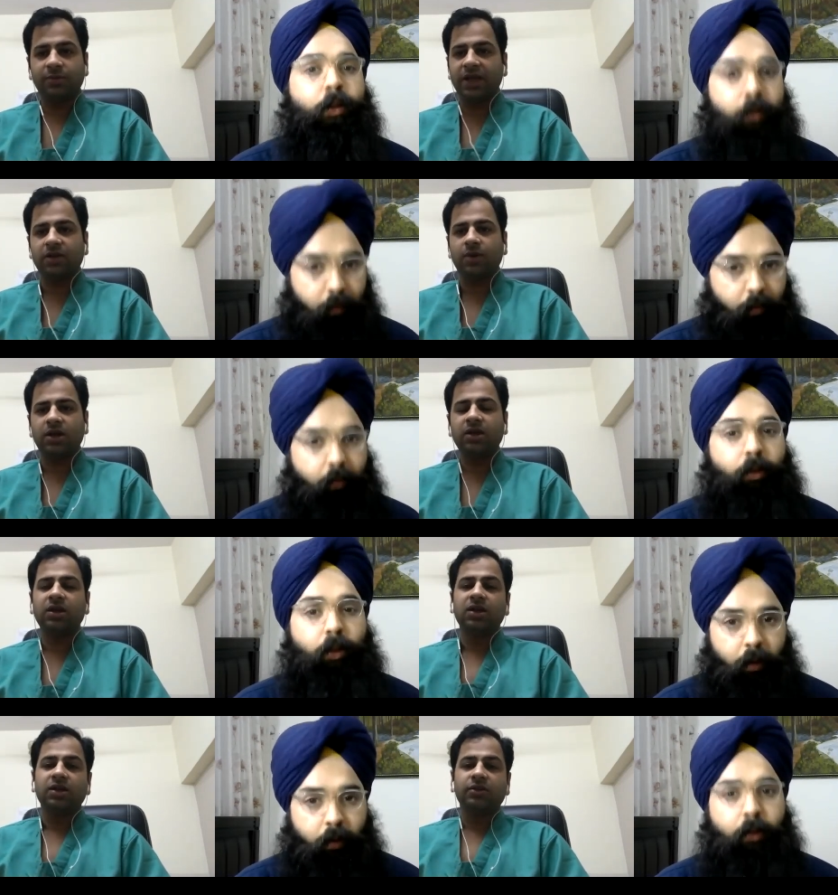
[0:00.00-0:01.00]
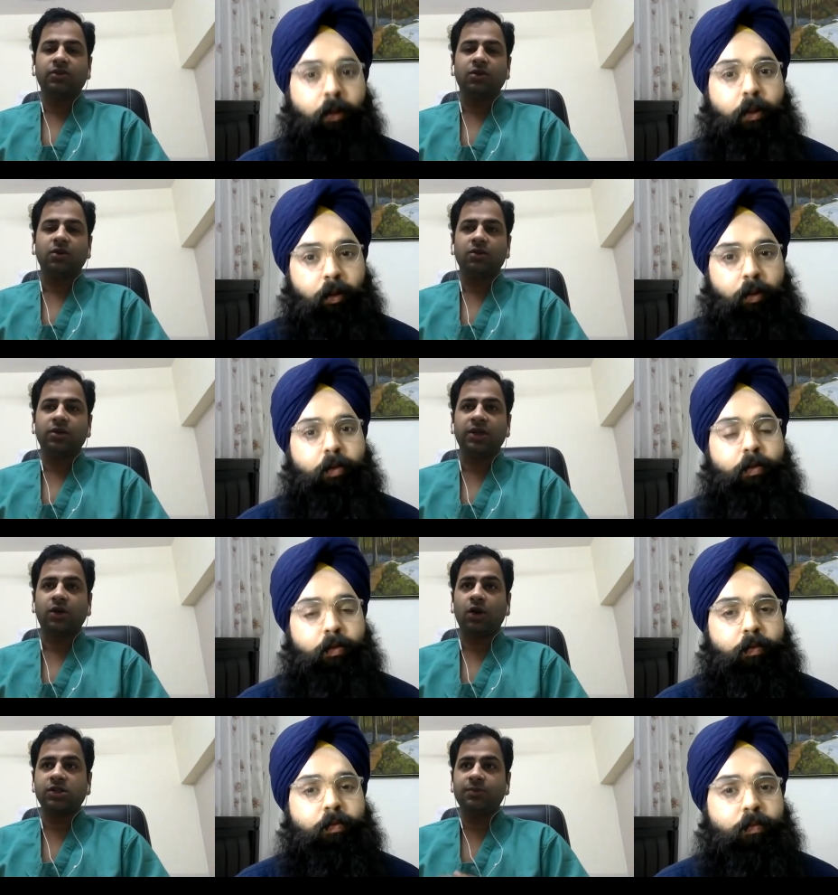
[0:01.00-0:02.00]
Speaker 1: break one. So it
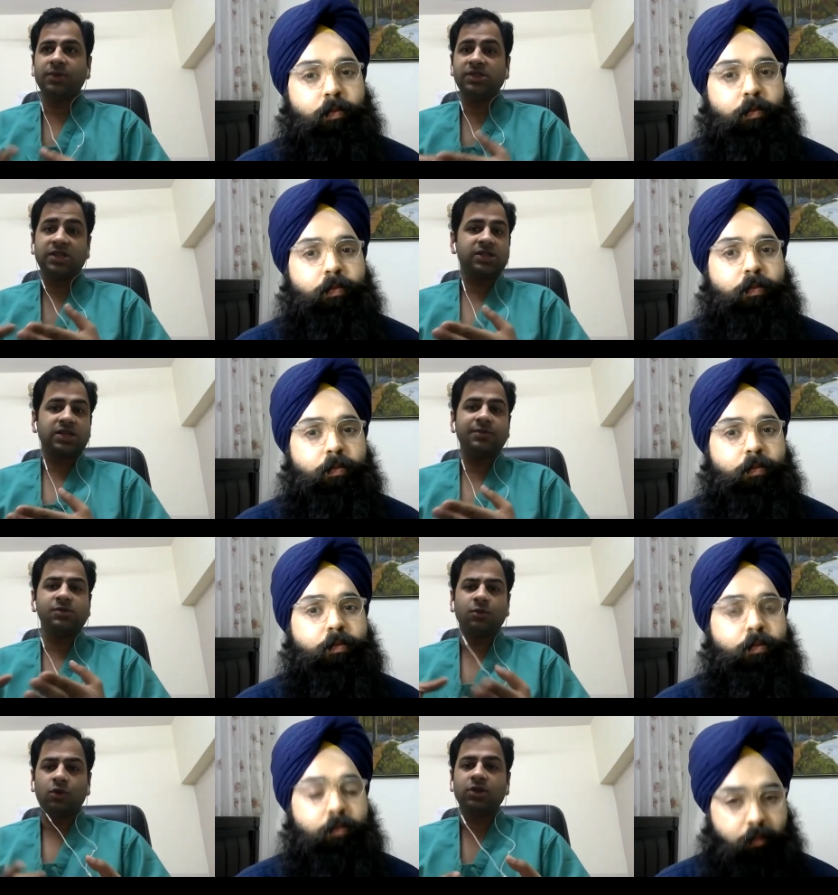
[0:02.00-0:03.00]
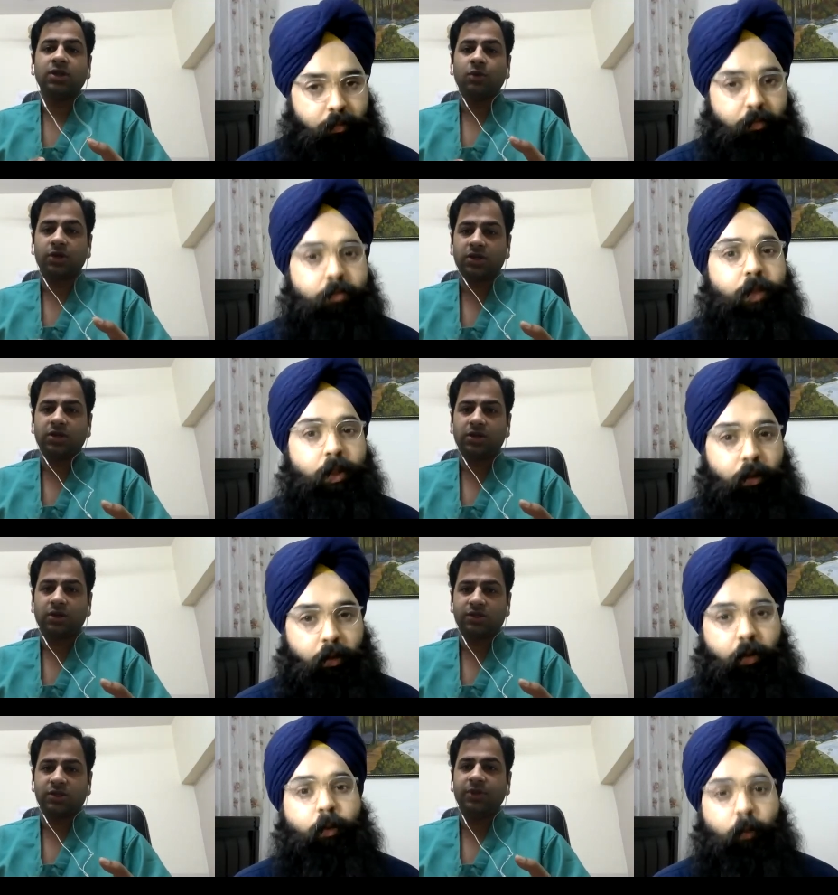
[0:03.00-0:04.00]
cost me six times more than what an
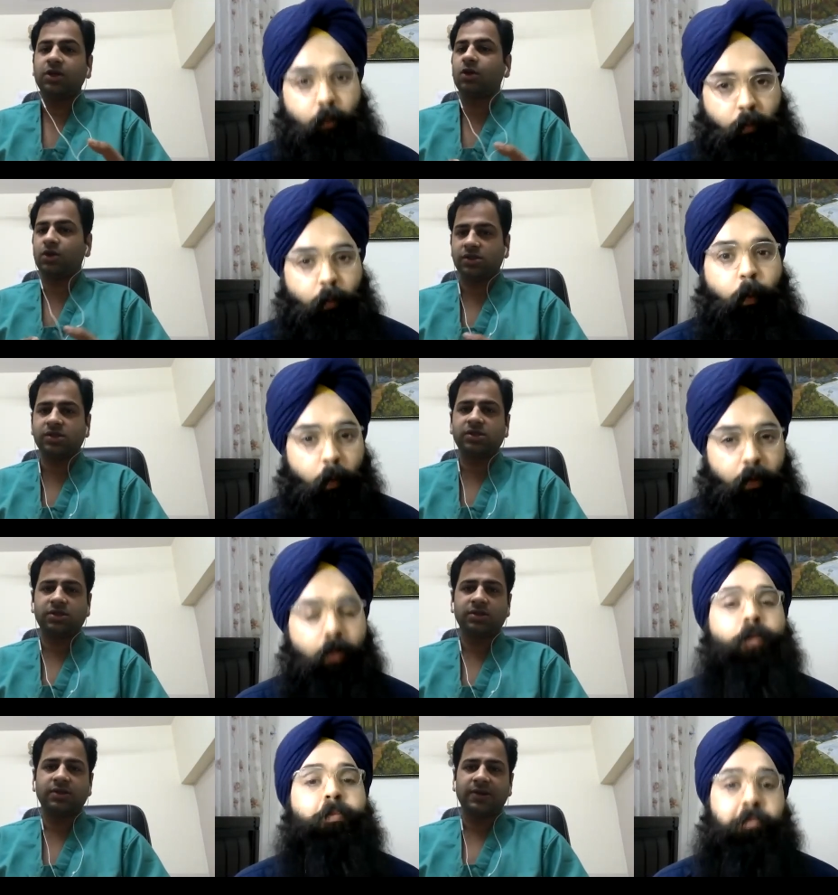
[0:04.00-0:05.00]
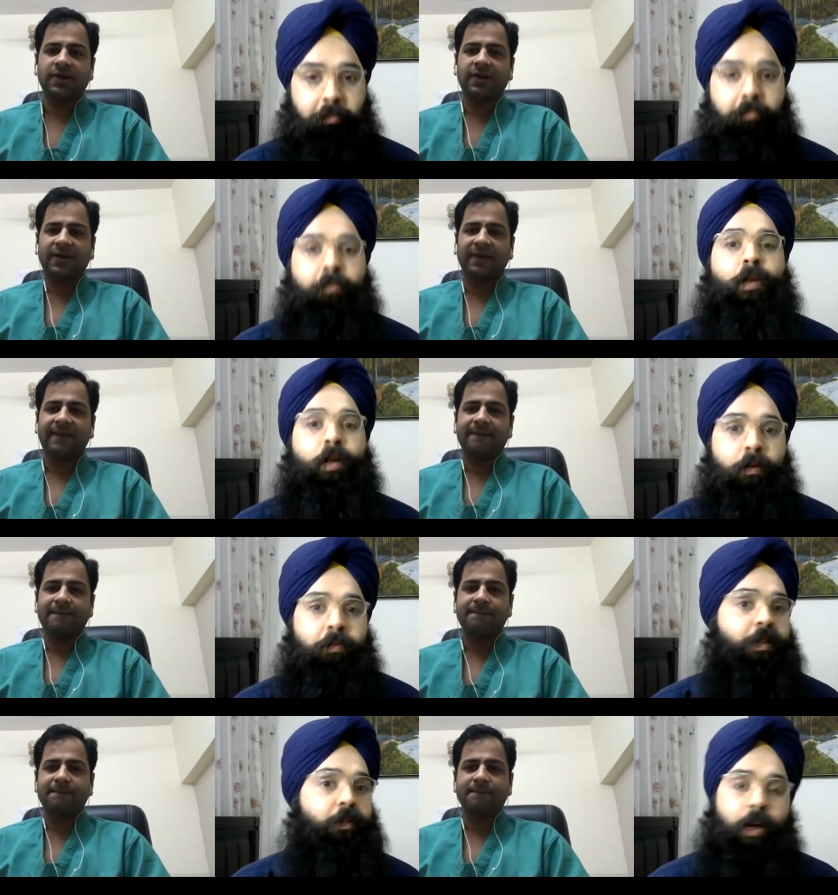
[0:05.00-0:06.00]
oximeter costs
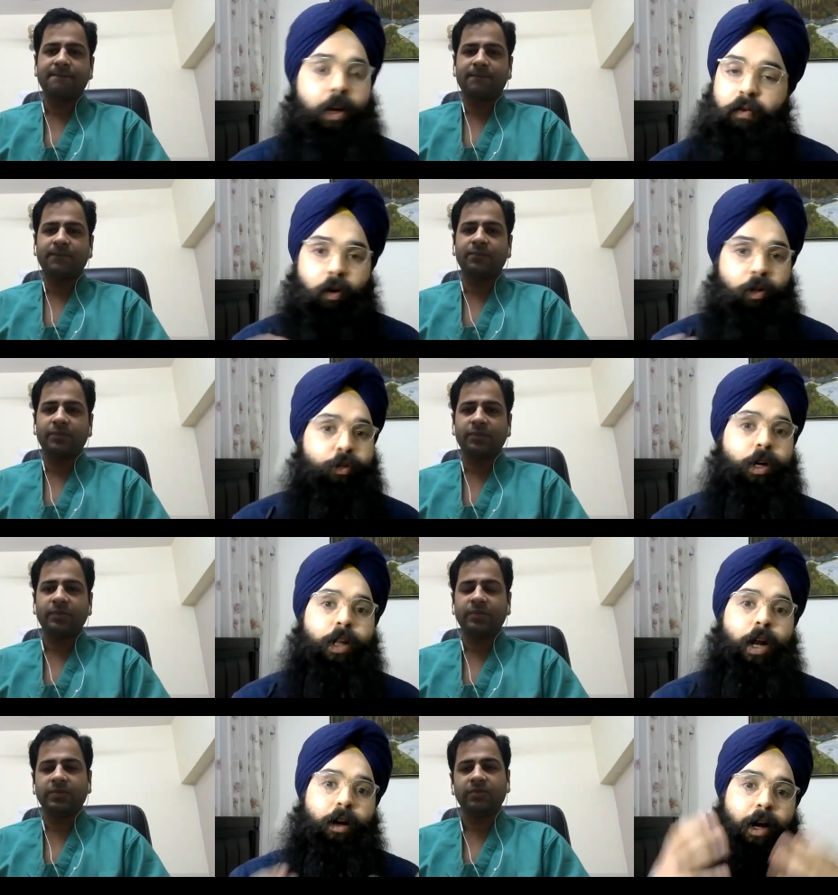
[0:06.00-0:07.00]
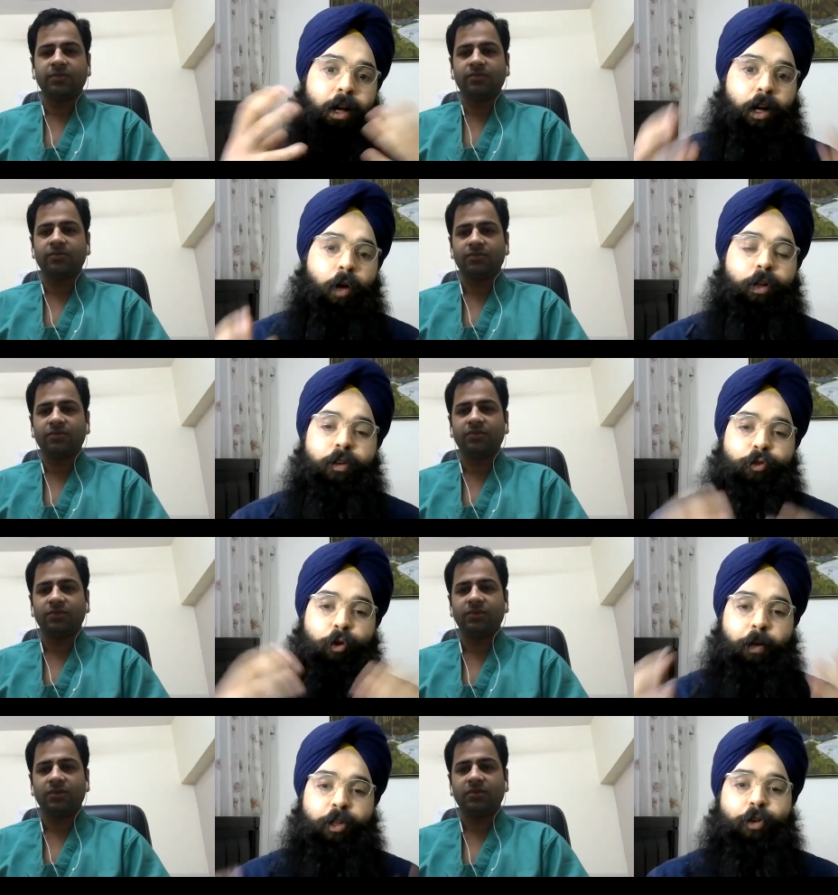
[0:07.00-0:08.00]
Speaker 2: it's very unfortunate that right now there's so
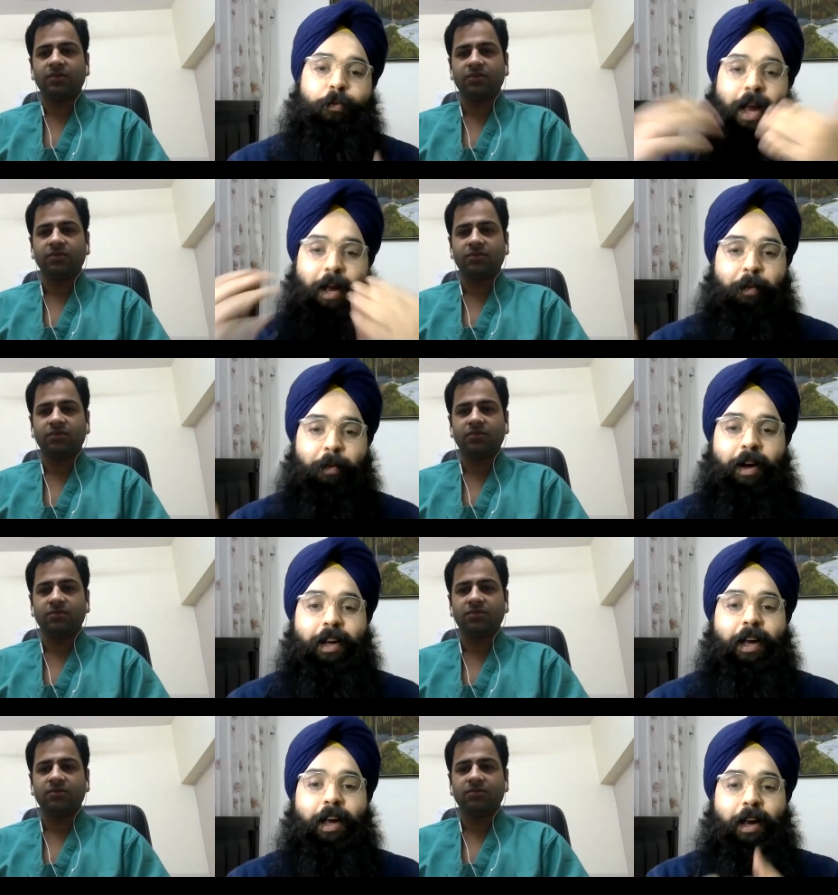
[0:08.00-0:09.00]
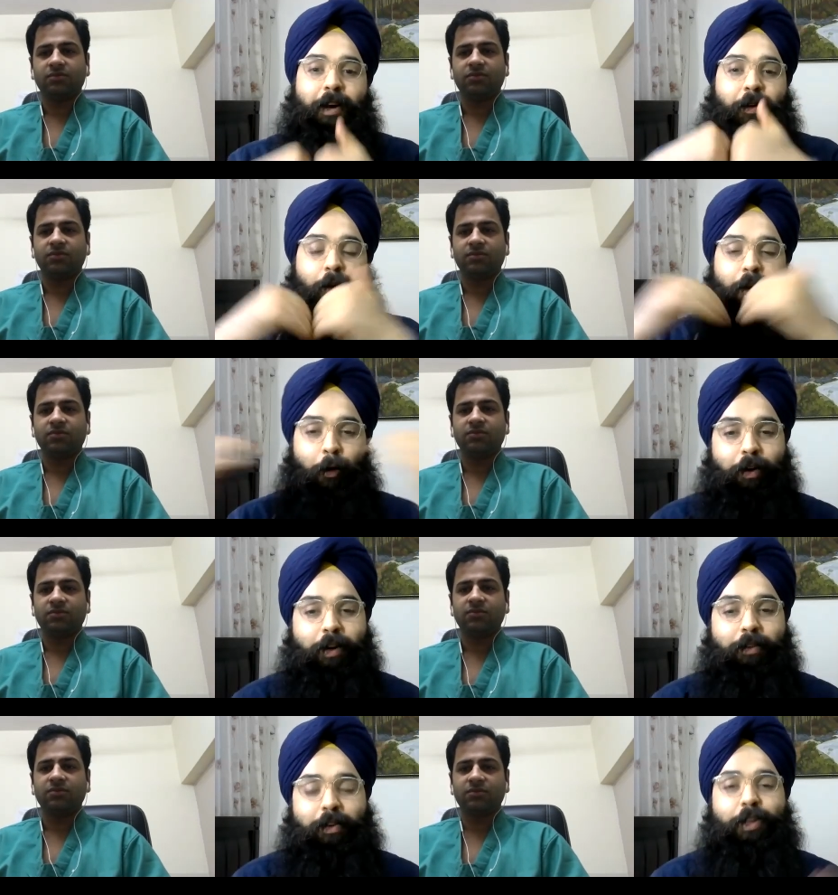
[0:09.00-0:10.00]
much of black marketing and
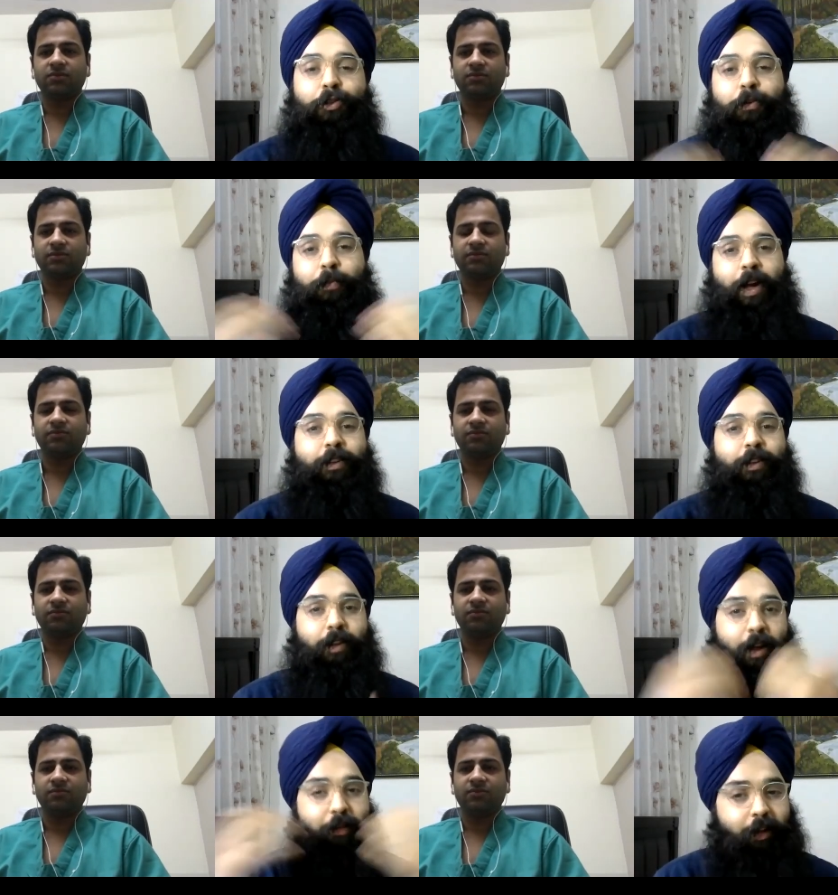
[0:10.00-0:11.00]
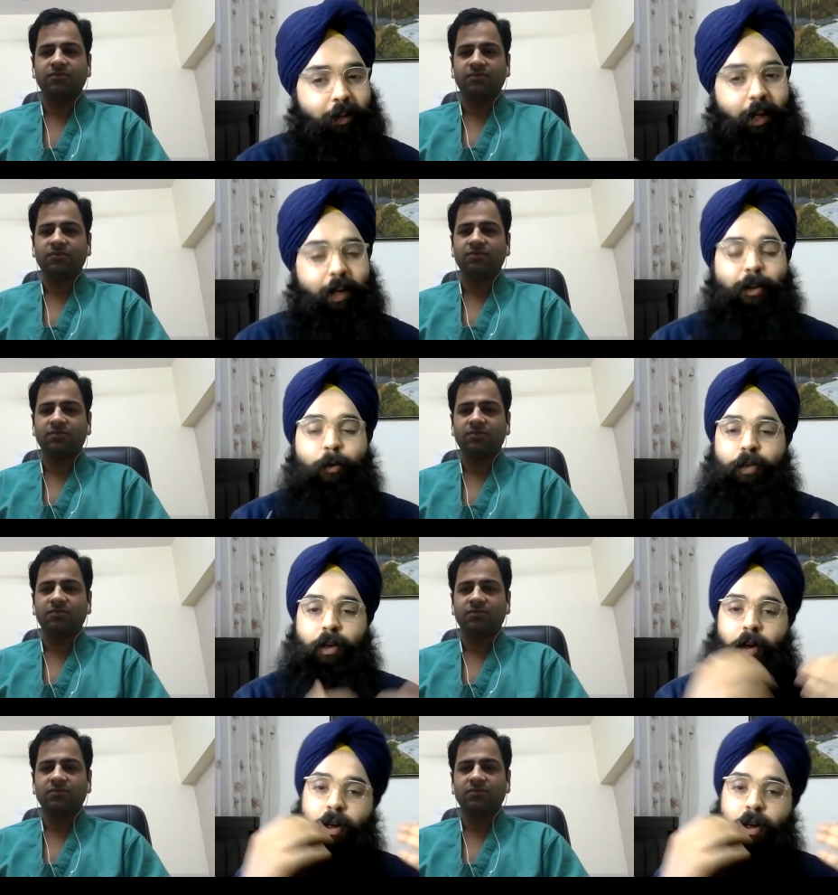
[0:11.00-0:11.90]
overinflation of prices in everything, including